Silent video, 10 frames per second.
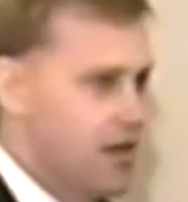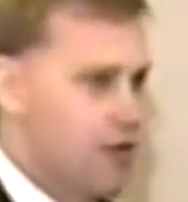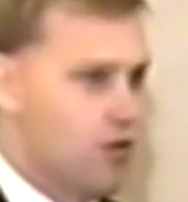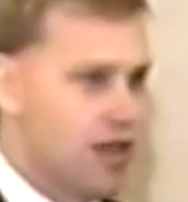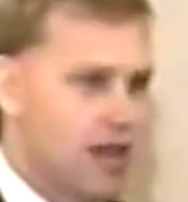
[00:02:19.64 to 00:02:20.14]

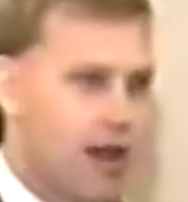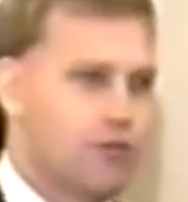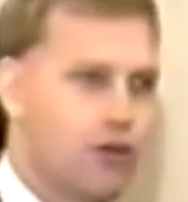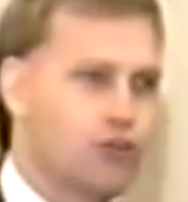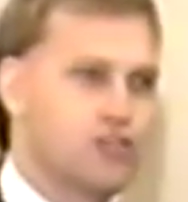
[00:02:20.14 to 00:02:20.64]
and we're getting
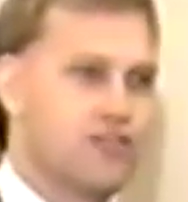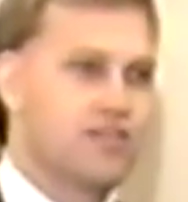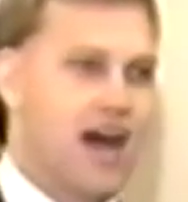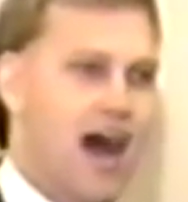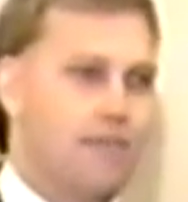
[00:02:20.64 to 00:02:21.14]
up close to the
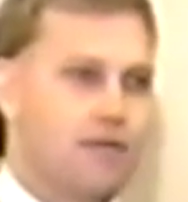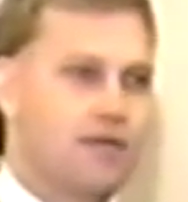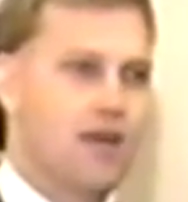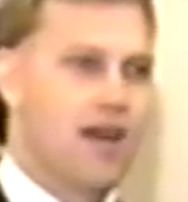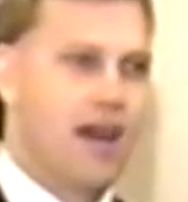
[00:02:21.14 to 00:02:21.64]
top,
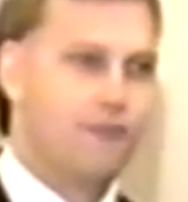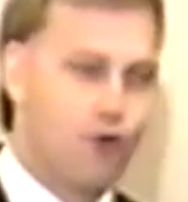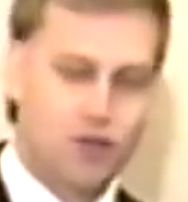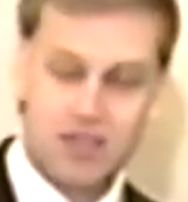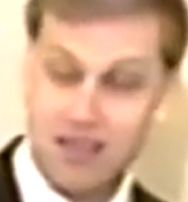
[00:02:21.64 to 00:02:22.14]
and at
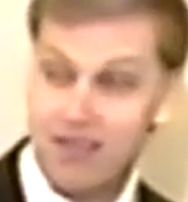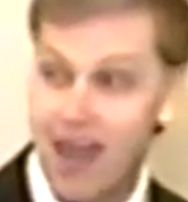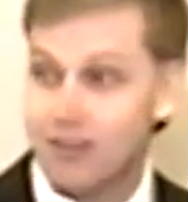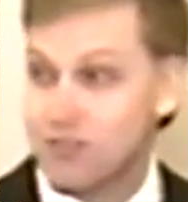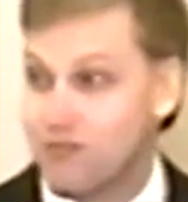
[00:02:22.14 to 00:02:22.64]

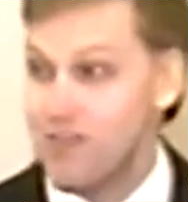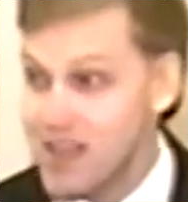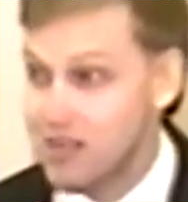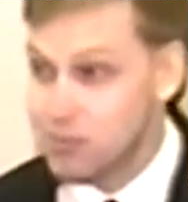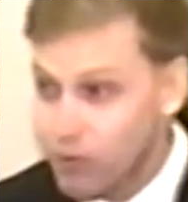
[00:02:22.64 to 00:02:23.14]
14,000
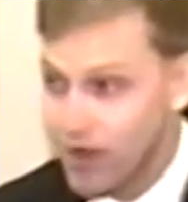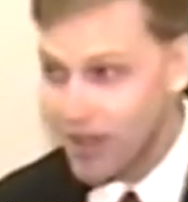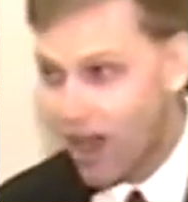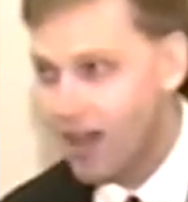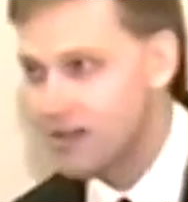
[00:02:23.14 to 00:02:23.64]
feet, it's pretty
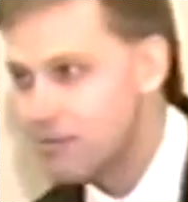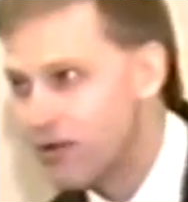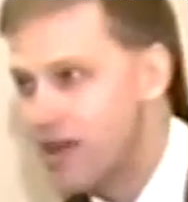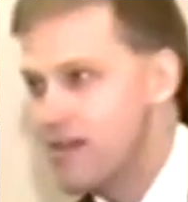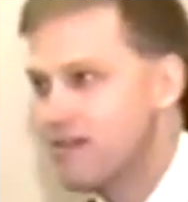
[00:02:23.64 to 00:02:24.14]
hard to
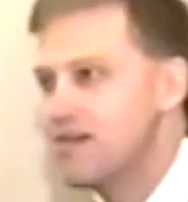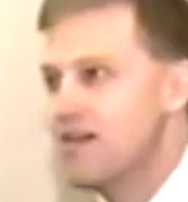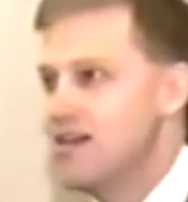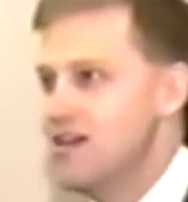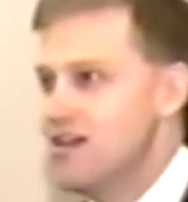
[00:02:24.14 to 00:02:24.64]
breathe.
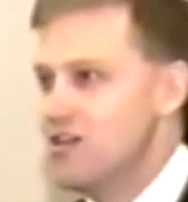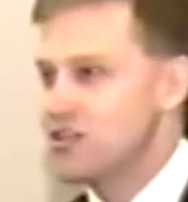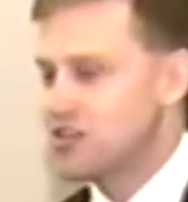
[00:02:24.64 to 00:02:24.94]
You're